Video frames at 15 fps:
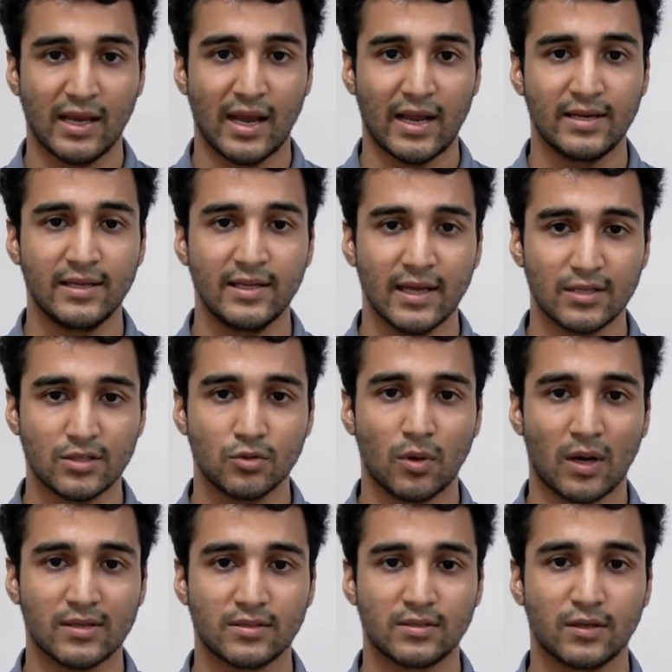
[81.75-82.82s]
and he has to
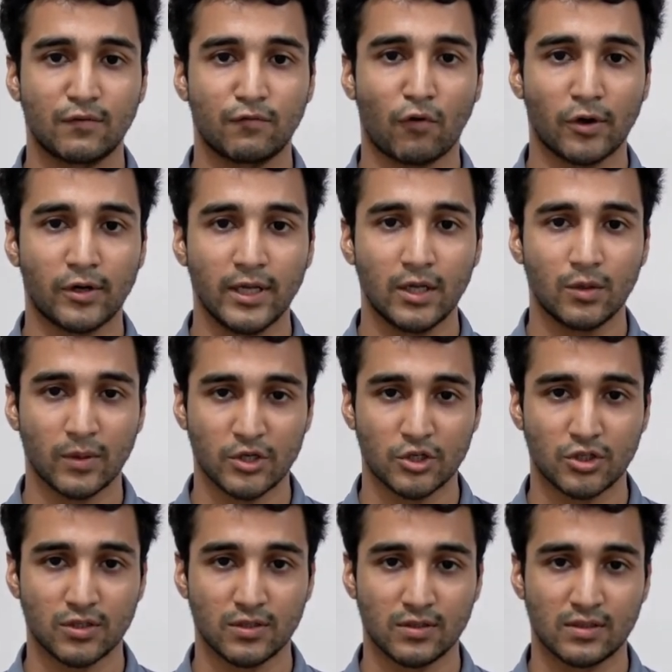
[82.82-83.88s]
answer forty
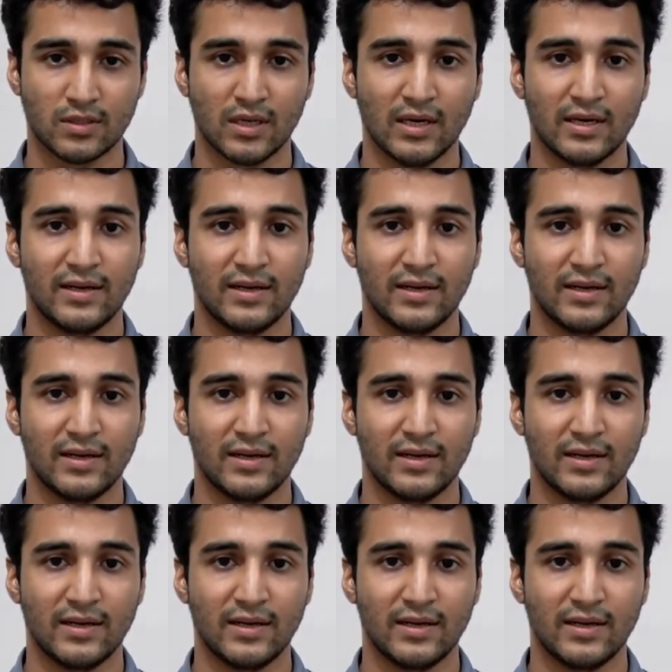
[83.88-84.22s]
questions